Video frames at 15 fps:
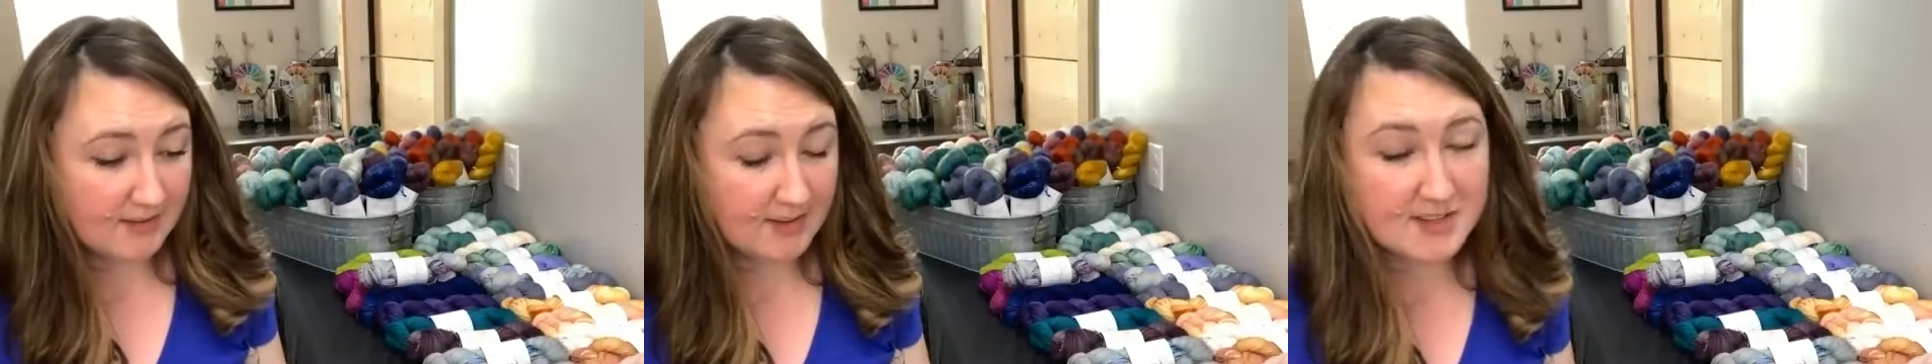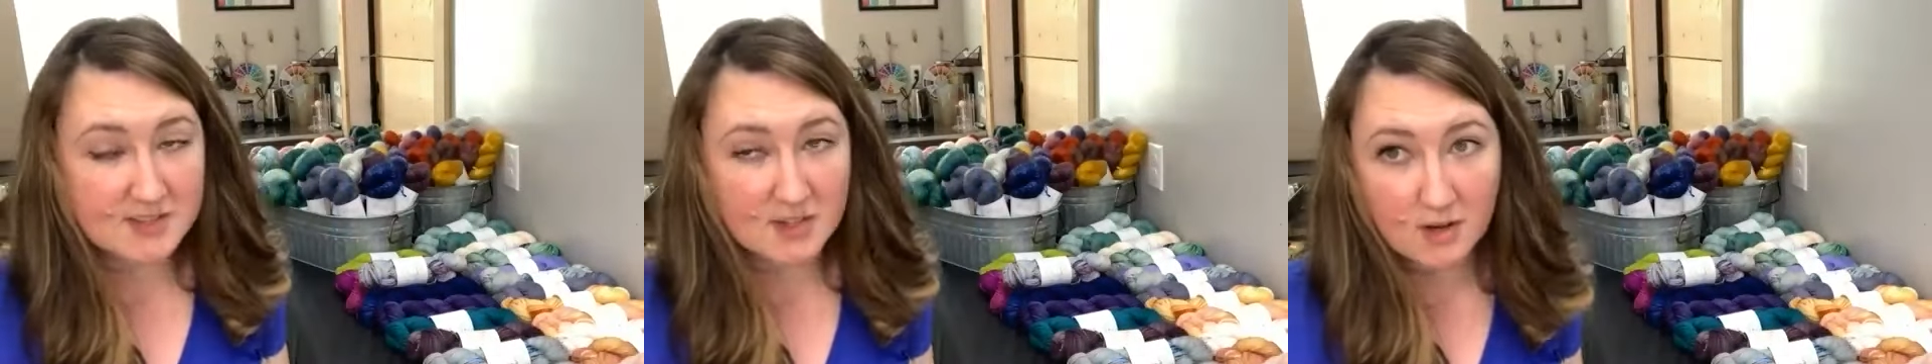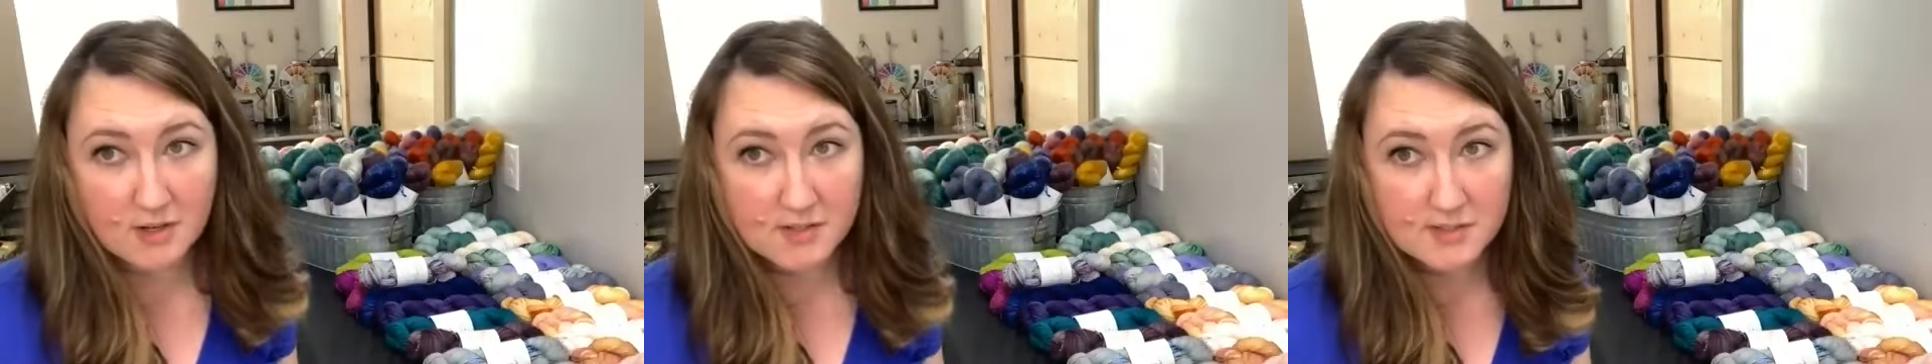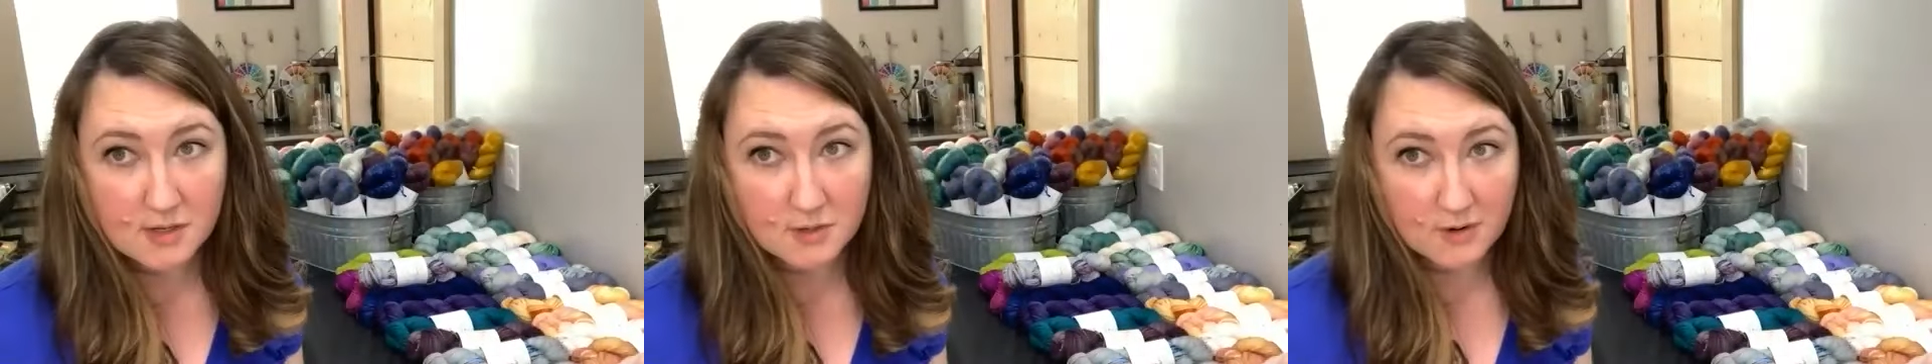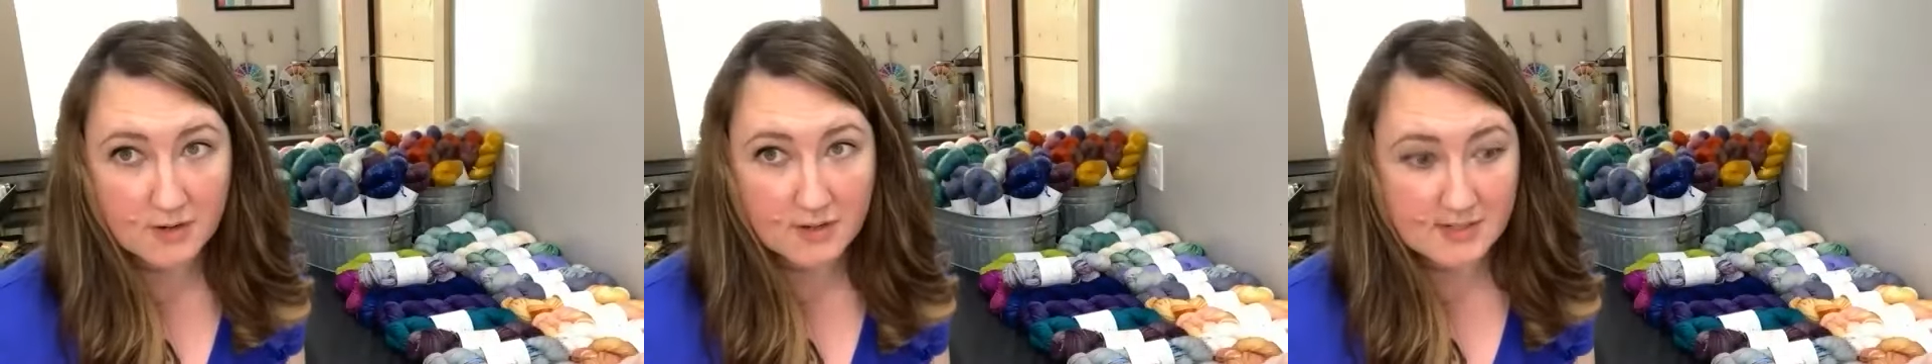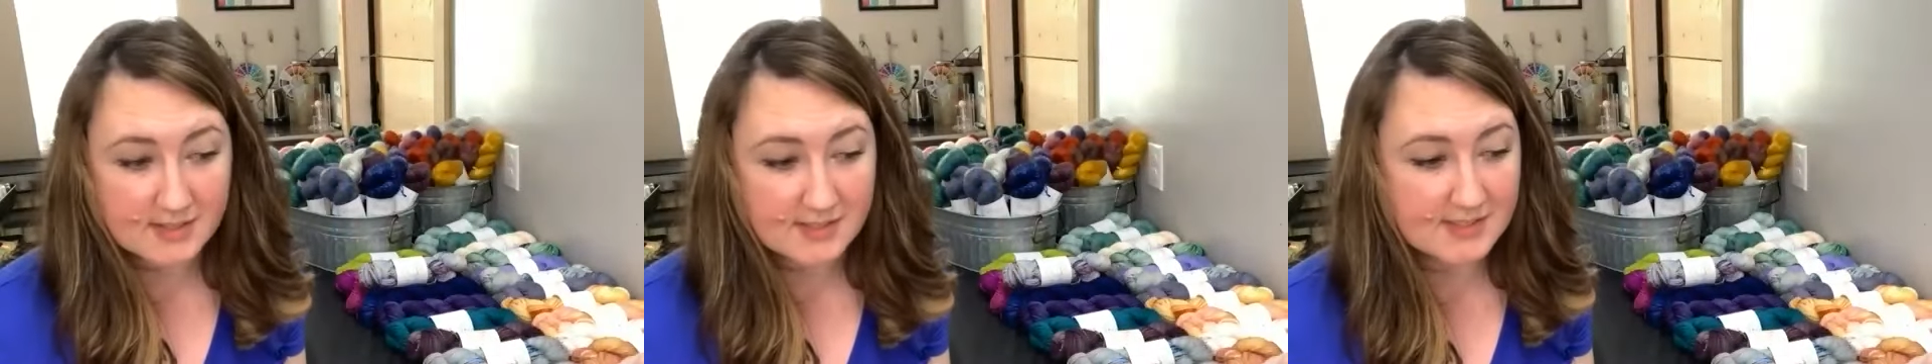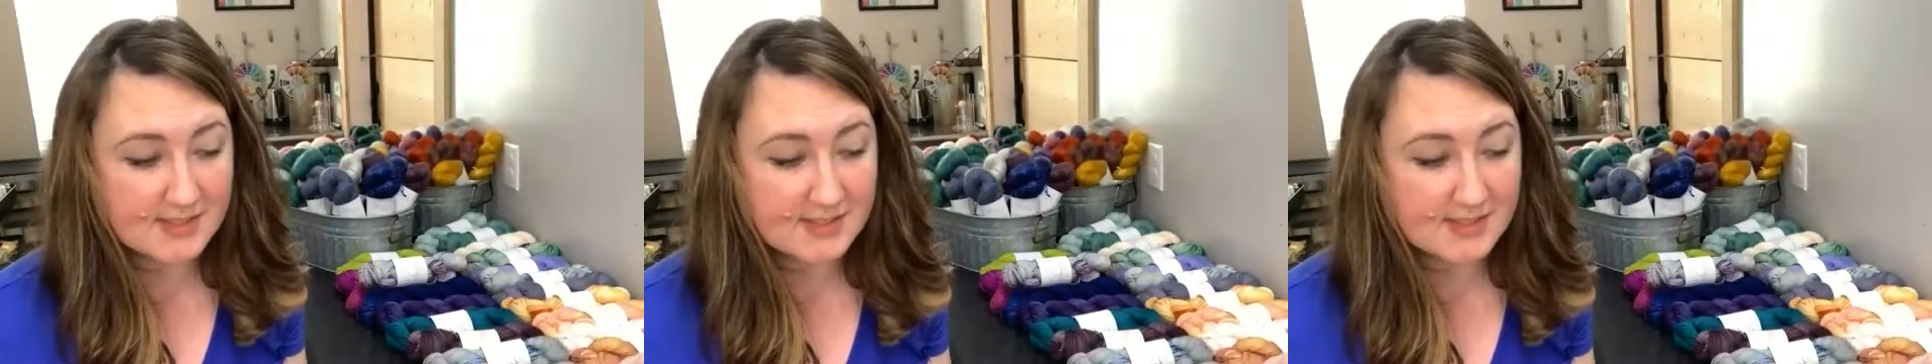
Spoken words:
It's also on a